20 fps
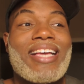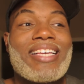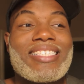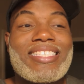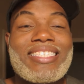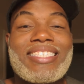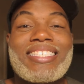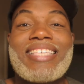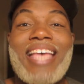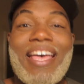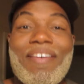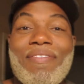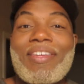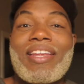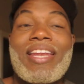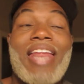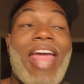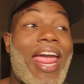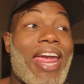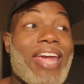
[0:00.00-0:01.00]

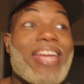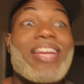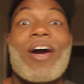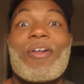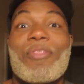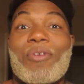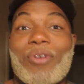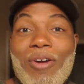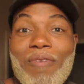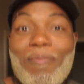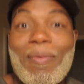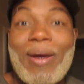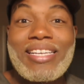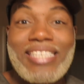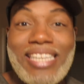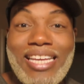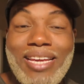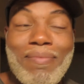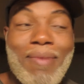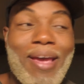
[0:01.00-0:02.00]
seven, eight other of my
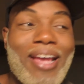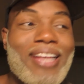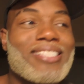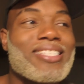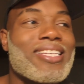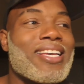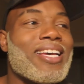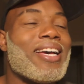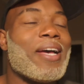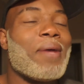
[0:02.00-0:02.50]
teammates.